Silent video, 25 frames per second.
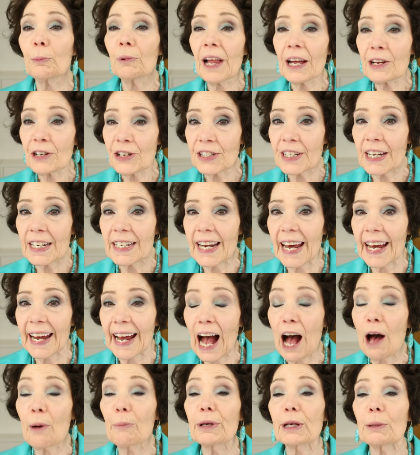blush today,
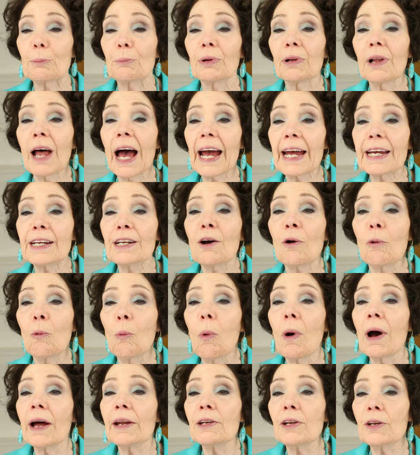I'll be applying
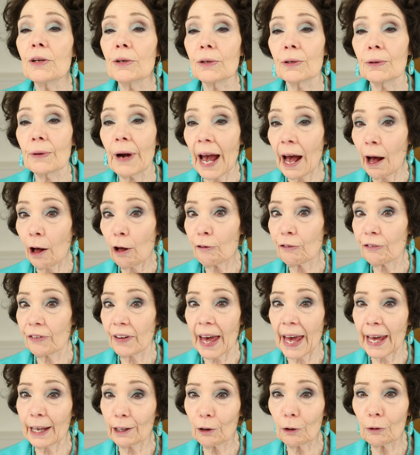one new e.l.f.
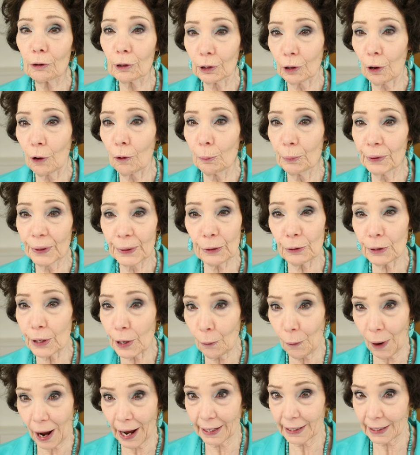Halo Glow Beauty
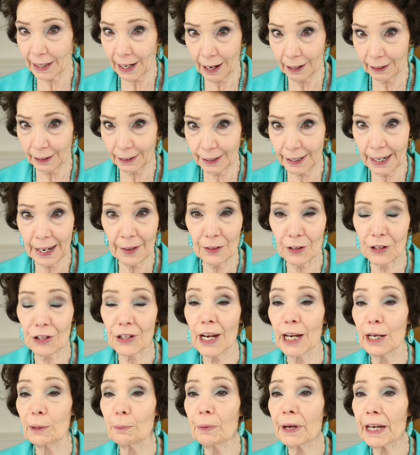Wand color in the
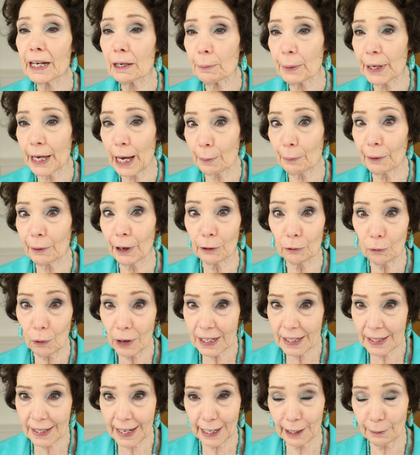shade Pink Me Up on
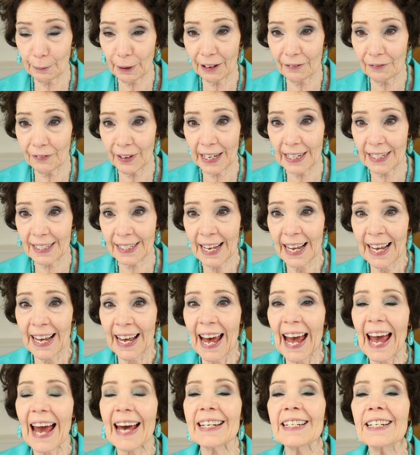one side of my face,
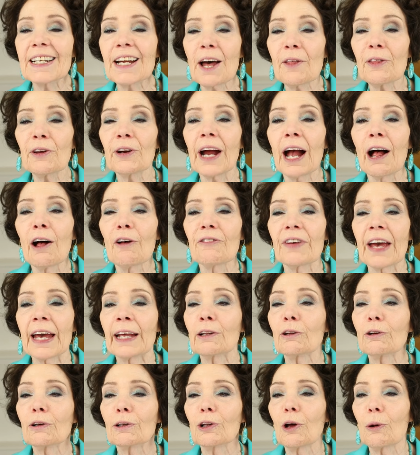and another e.l.f.
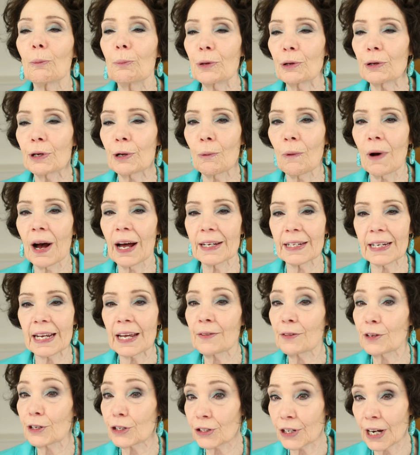Halo Glow Beauty Wand
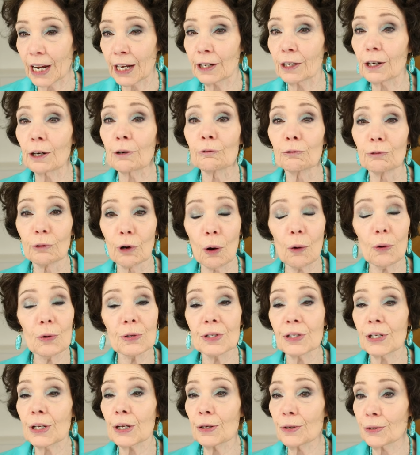in the shade
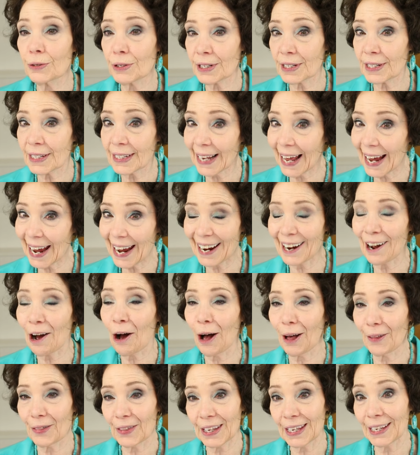Rose You Slay
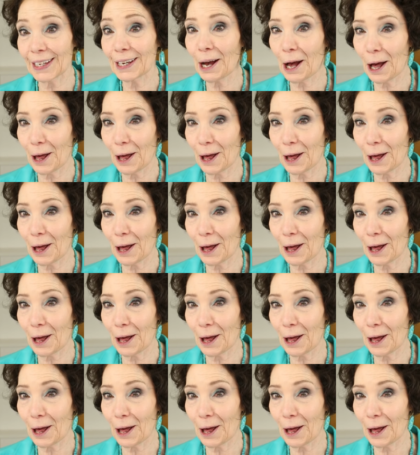on the